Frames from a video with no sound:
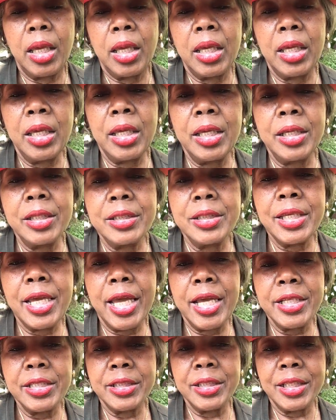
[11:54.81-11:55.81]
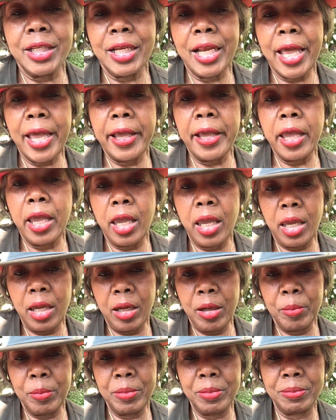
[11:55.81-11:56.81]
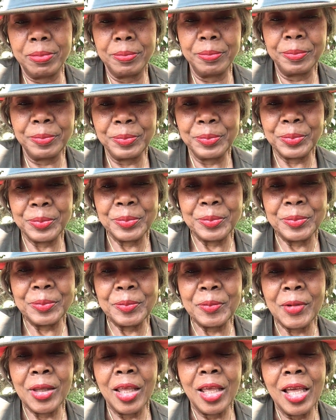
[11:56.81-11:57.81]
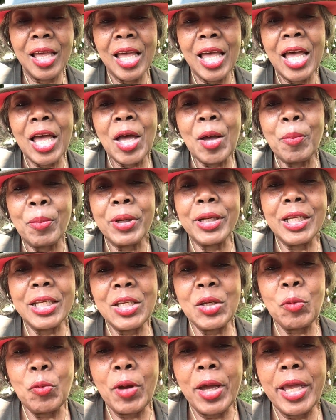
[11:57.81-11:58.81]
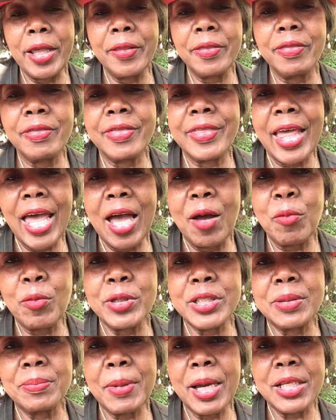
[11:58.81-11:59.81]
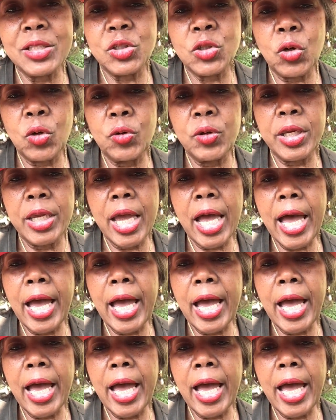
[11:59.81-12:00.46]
It tasted like ham. But anyway, that was my journey.